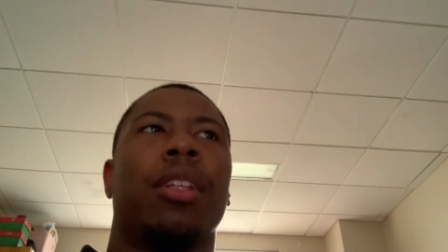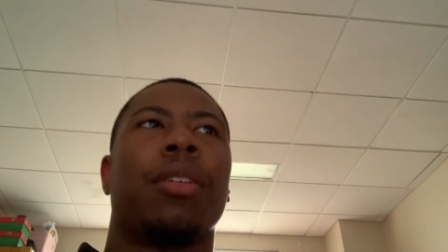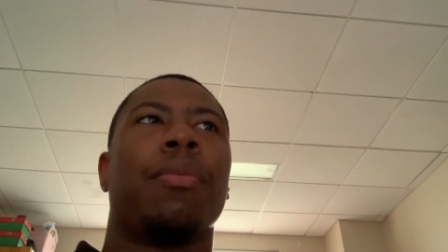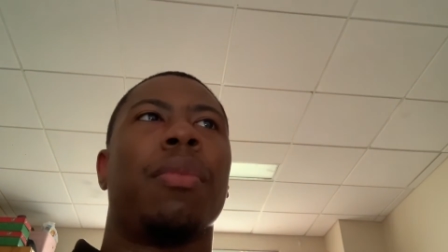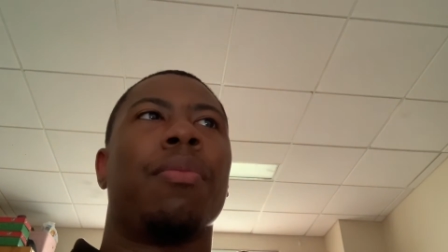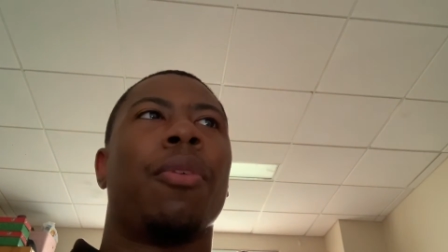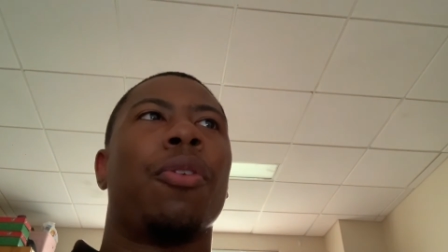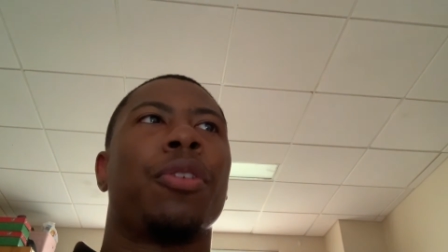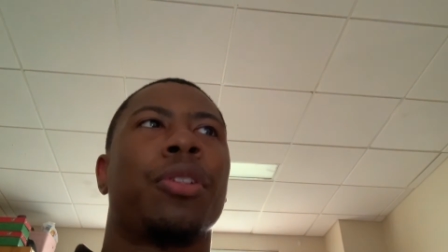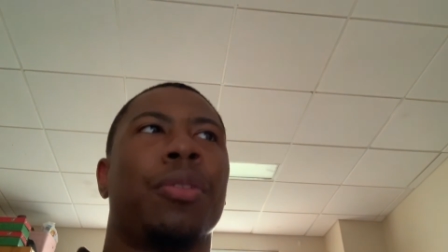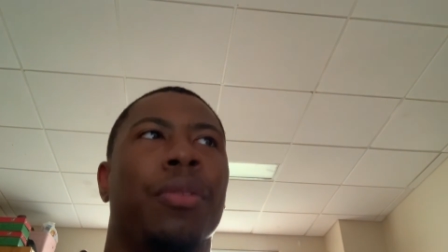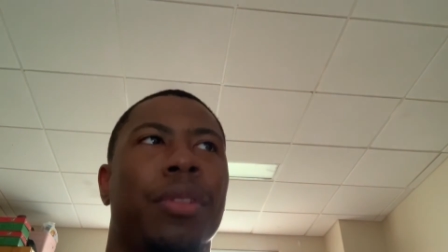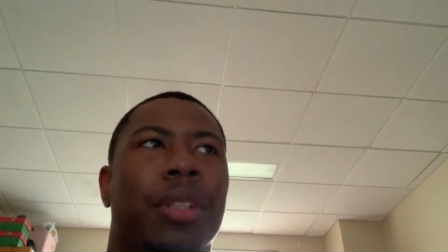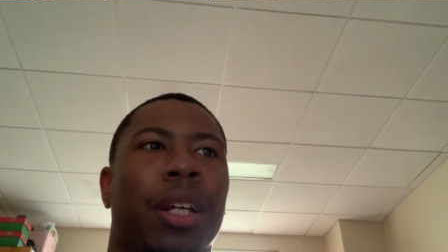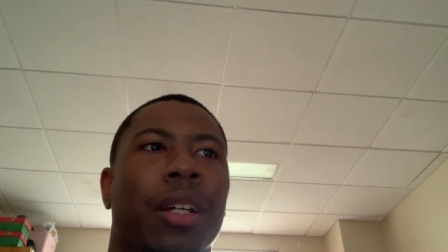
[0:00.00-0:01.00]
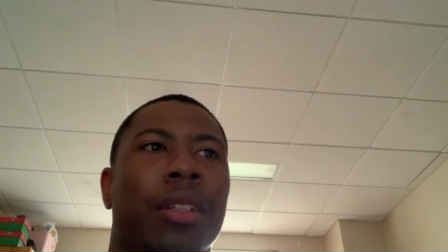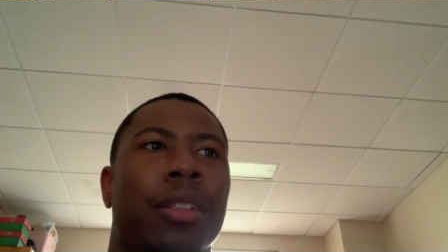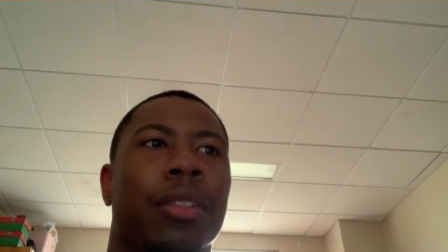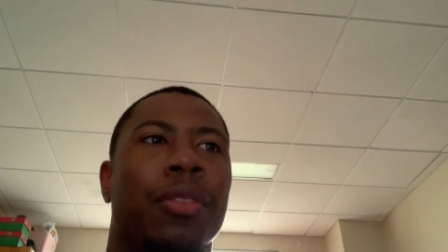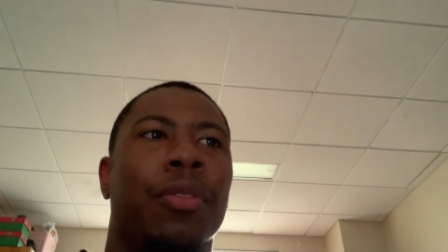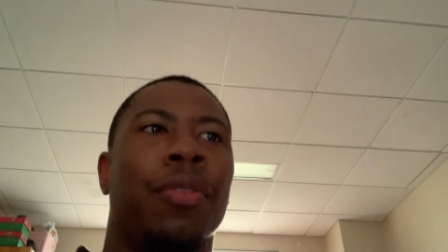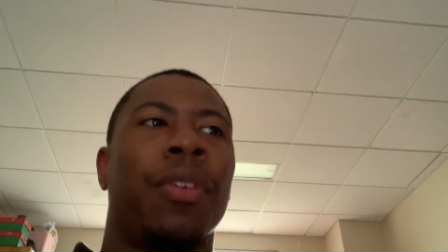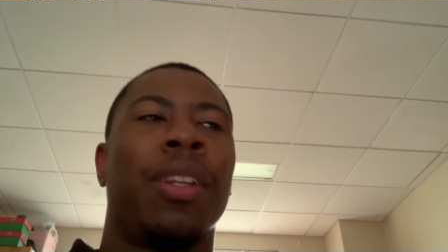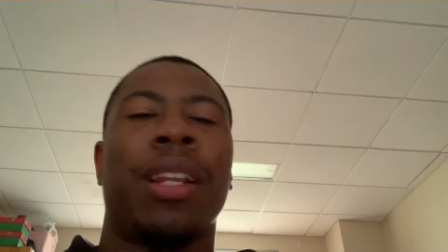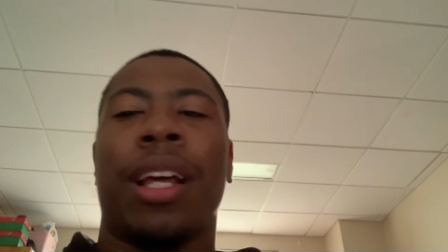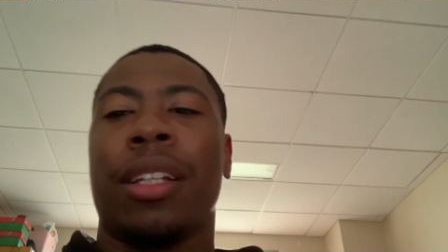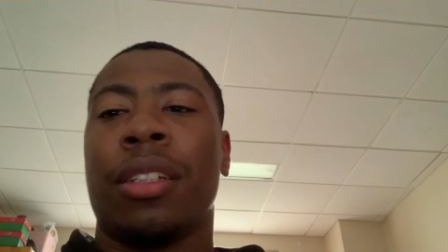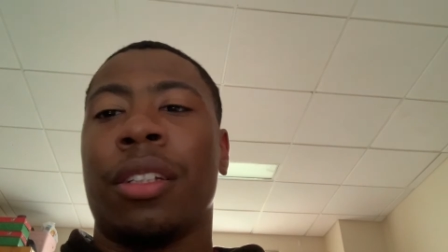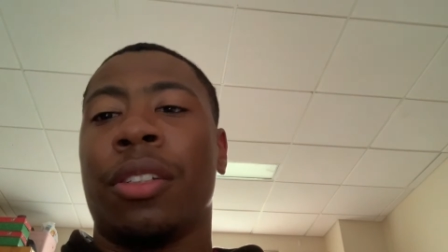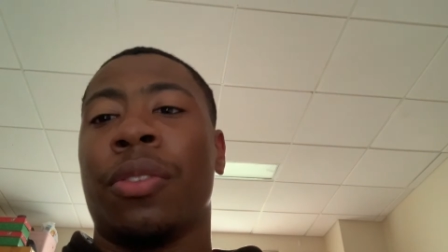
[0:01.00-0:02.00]
some emotional intelligence within that
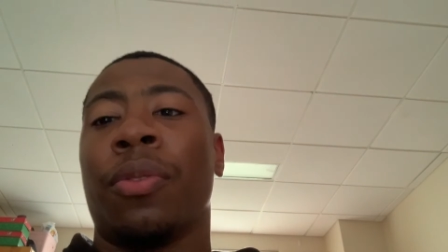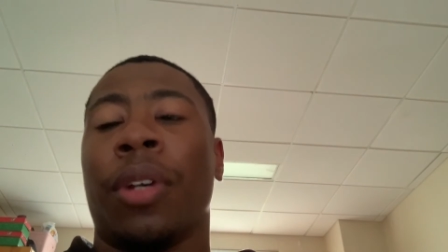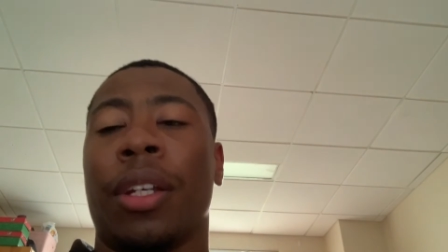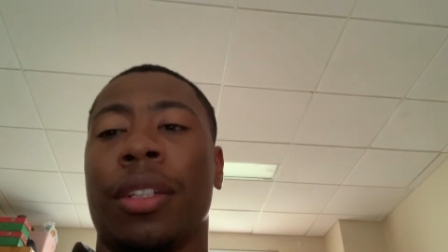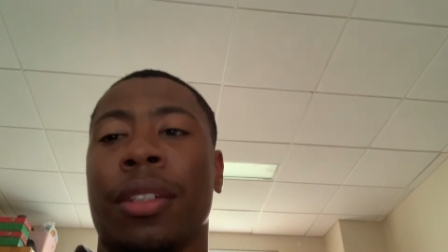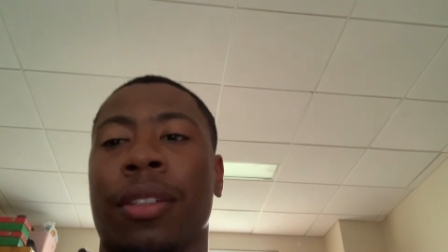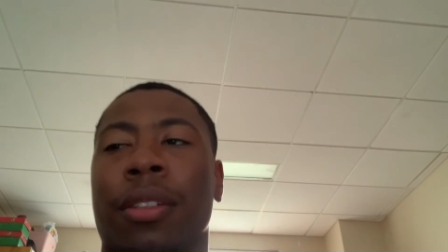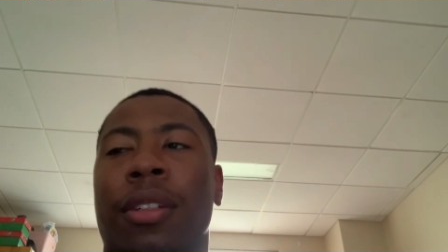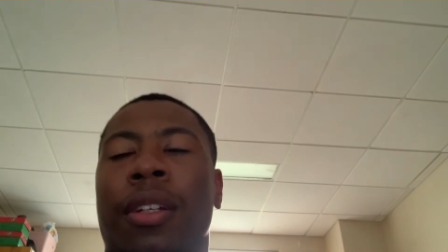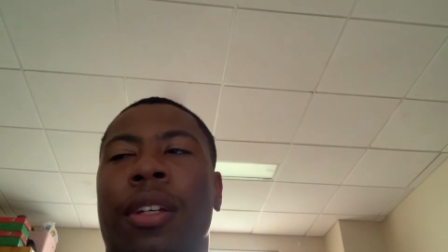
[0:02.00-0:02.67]
situation,